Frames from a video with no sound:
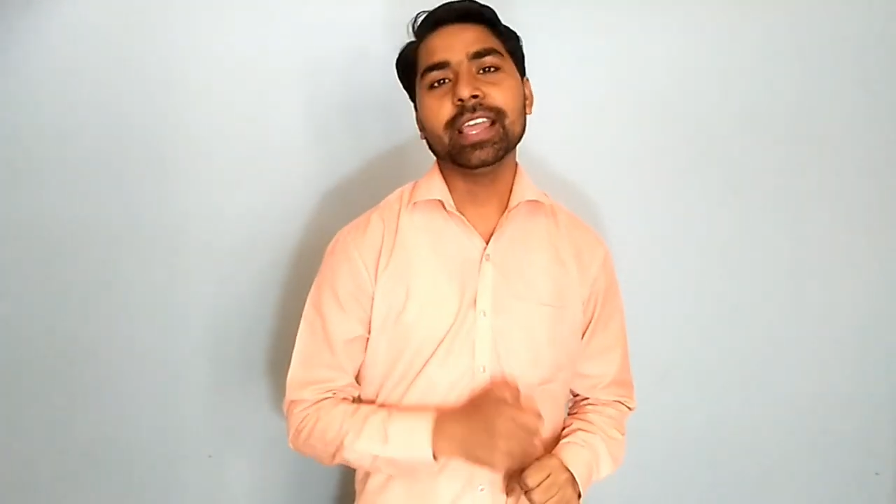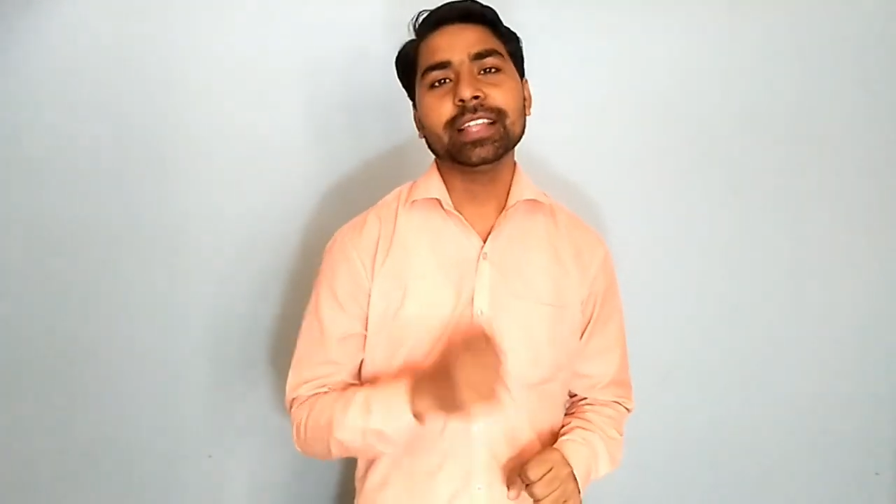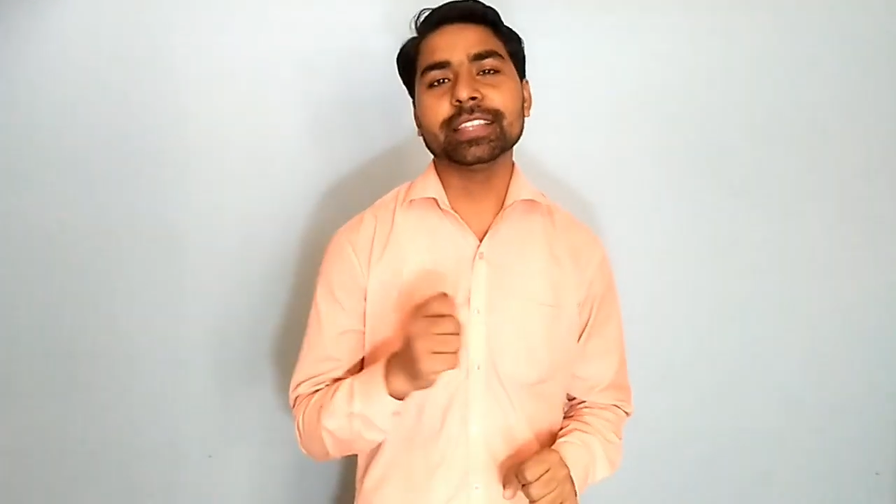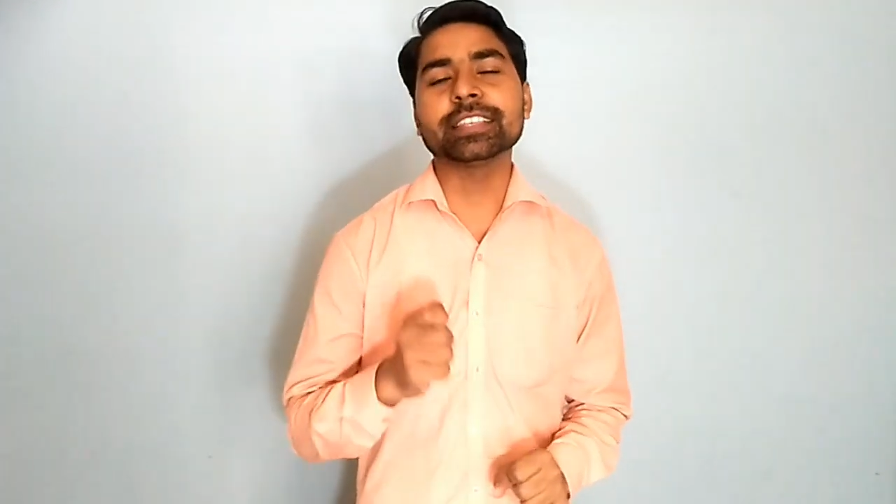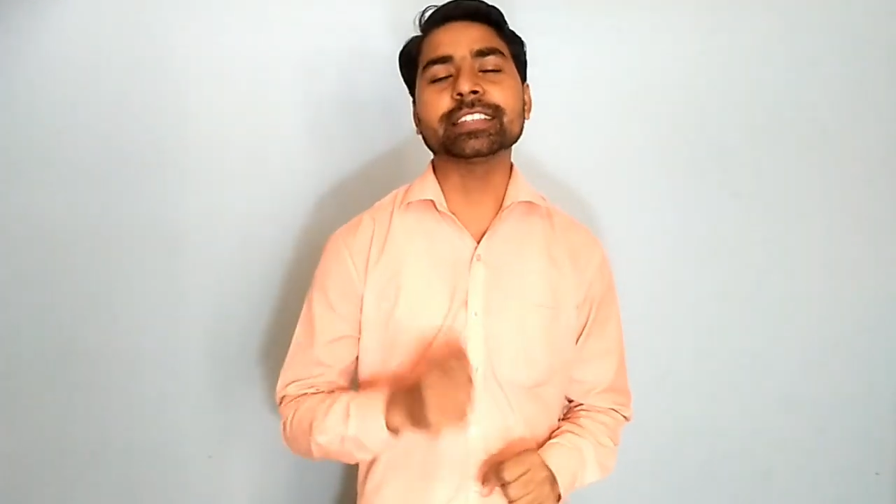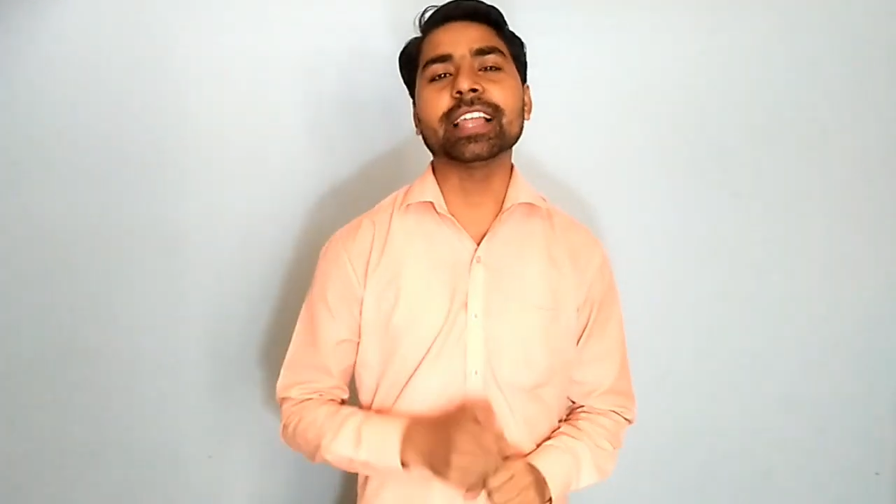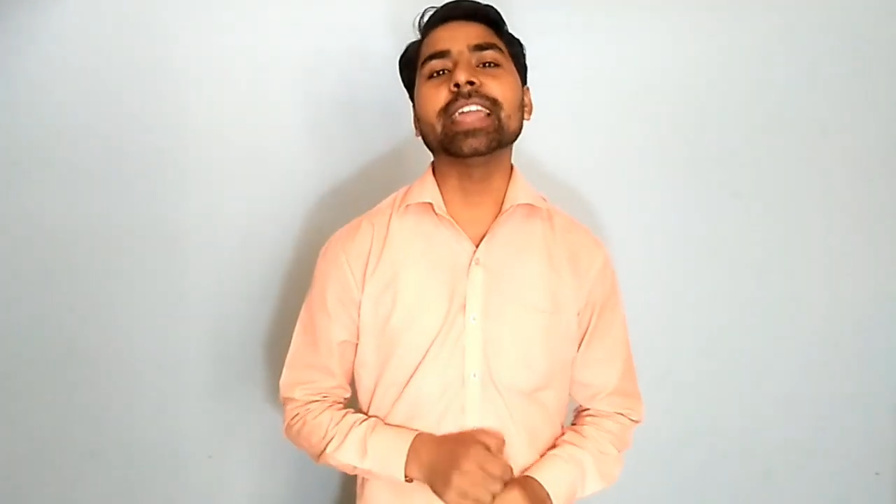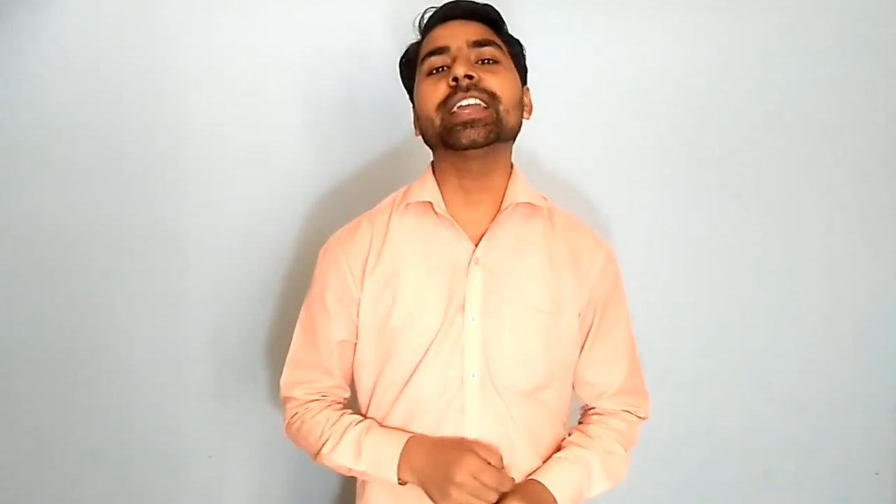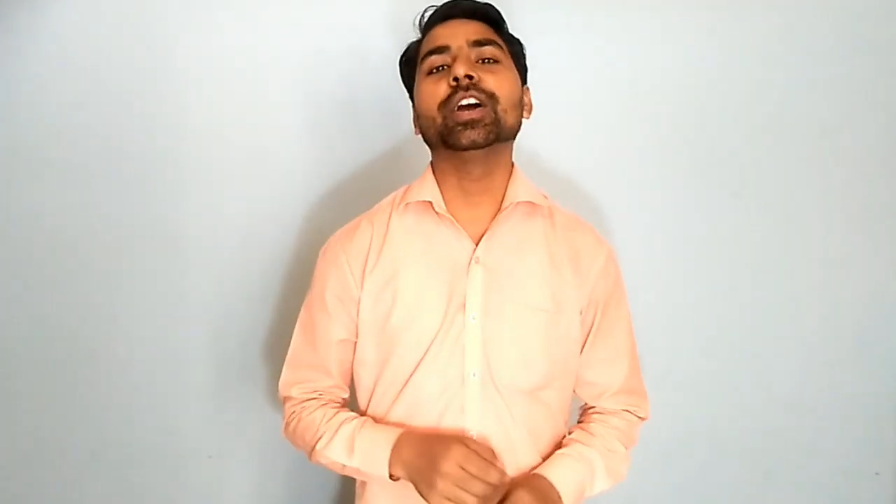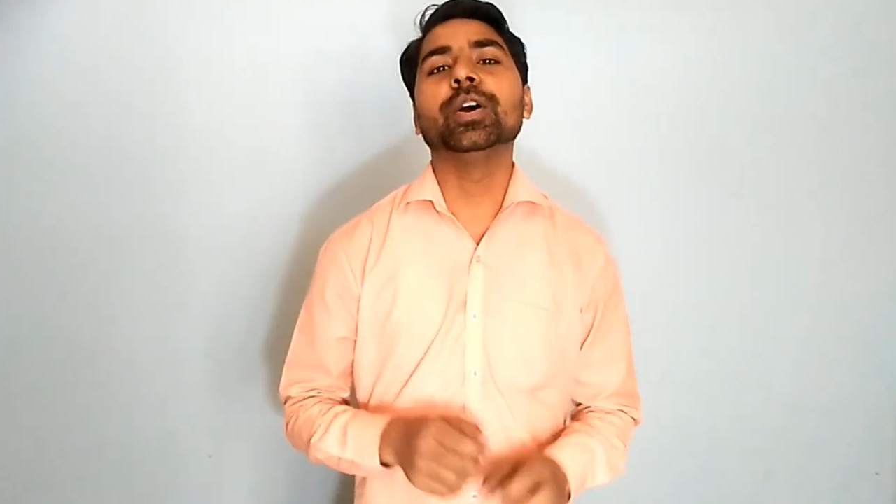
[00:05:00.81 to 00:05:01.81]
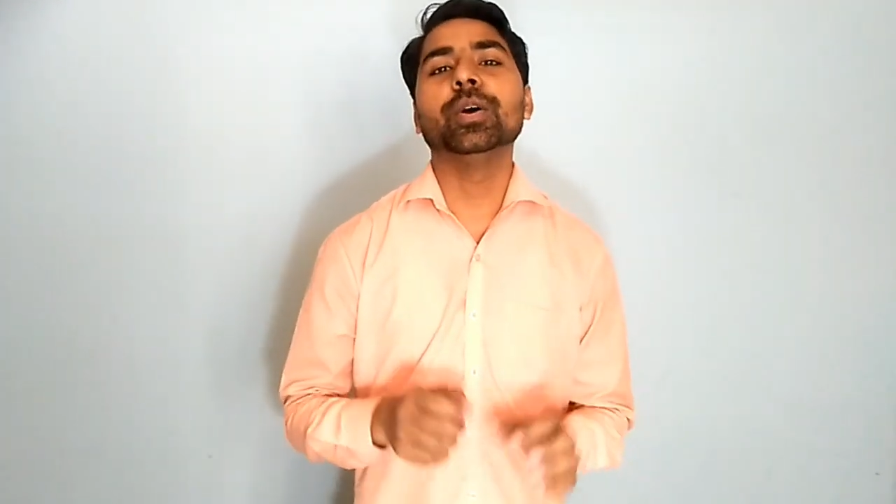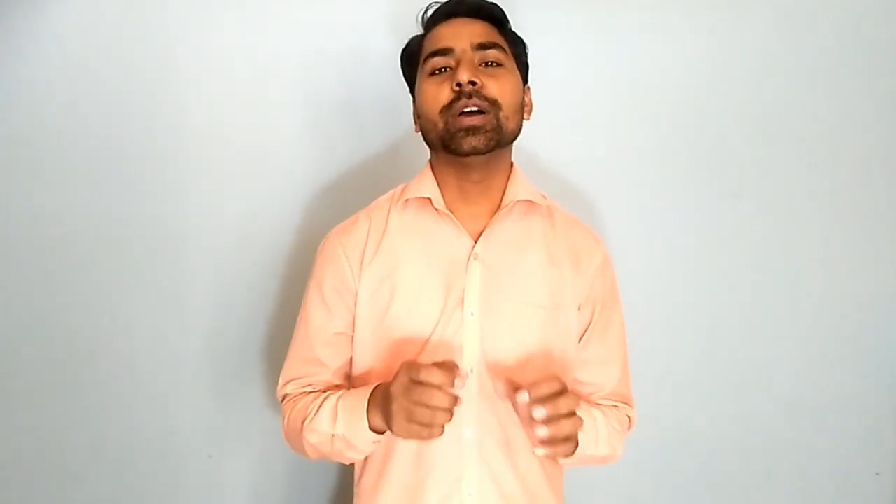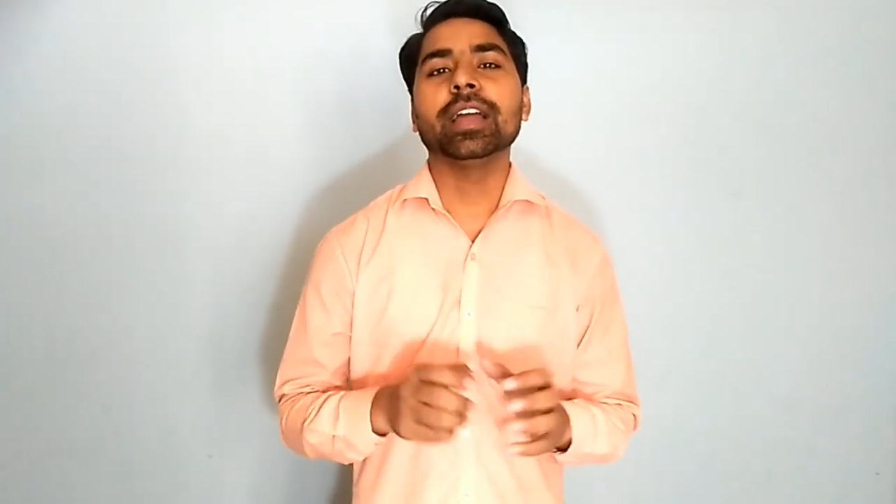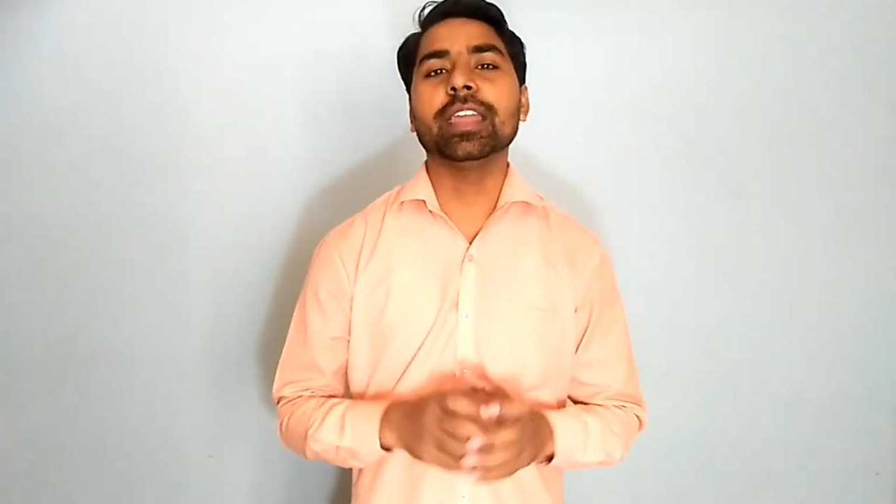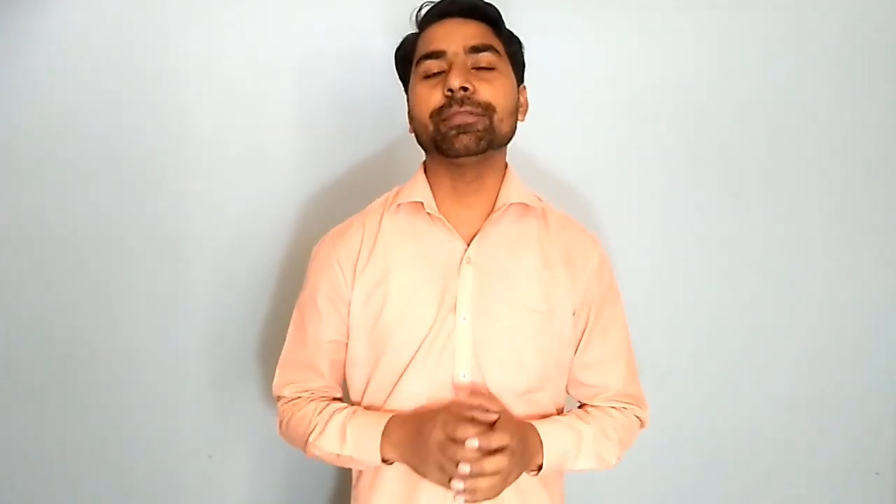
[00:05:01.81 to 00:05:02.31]
This is like
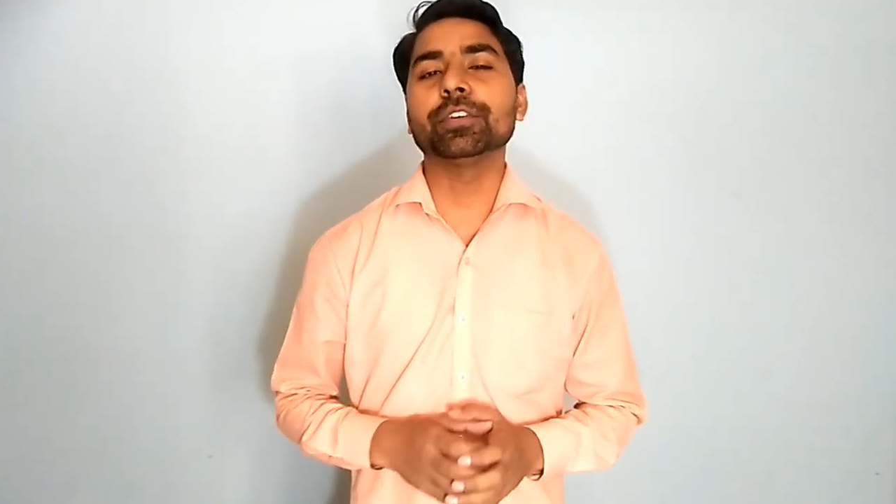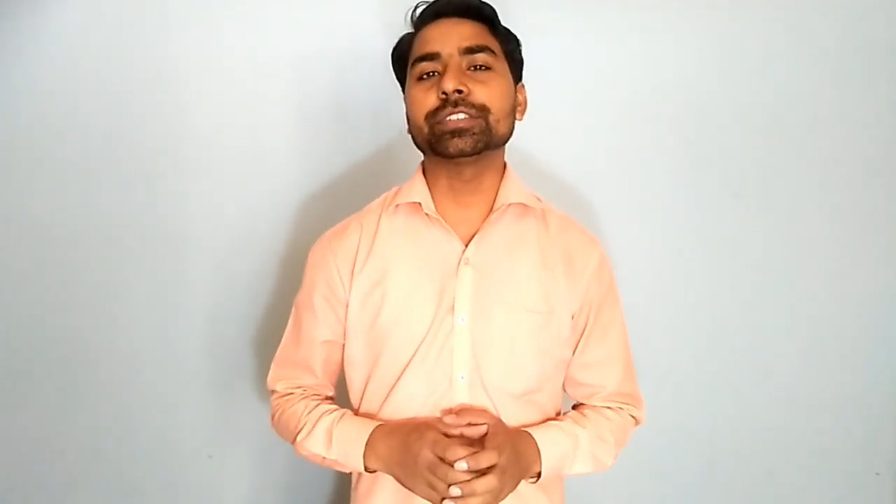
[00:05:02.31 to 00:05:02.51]
if you